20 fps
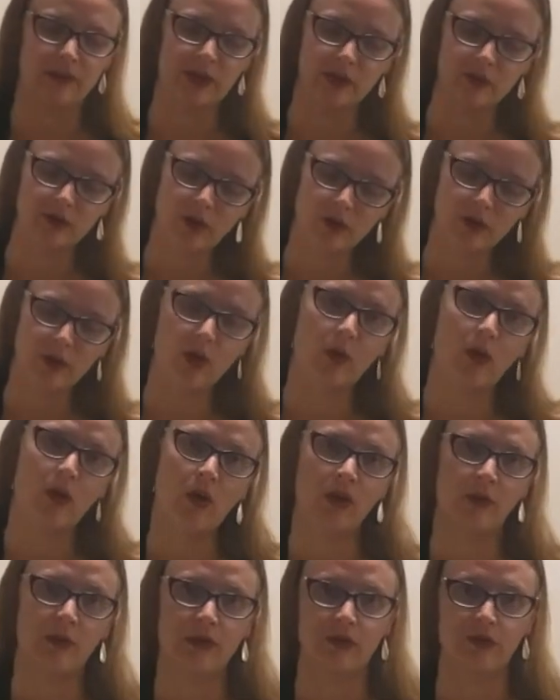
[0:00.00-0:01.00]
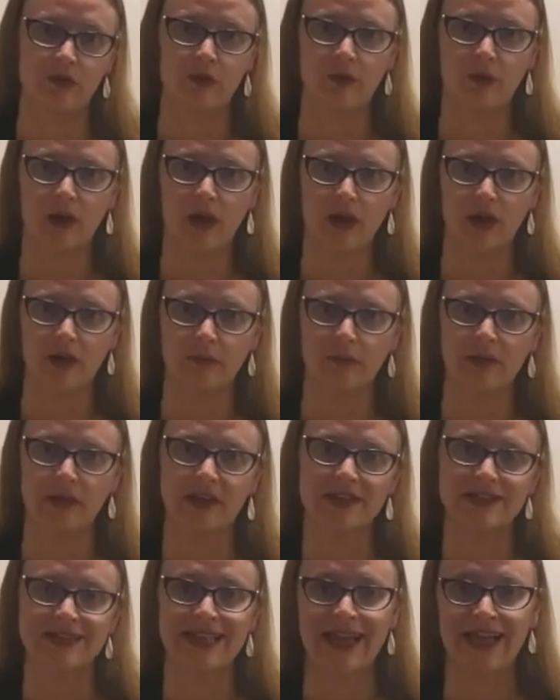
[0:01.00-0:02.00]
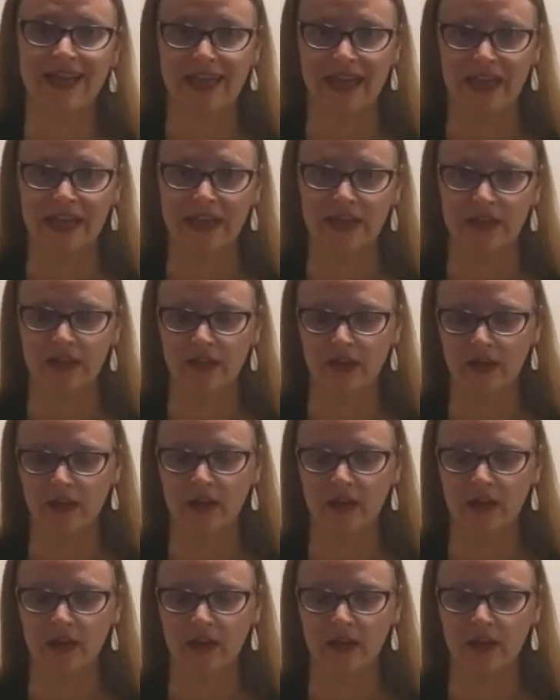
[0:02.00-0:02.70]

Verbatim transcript: that you don't go all the way through the bottom because that can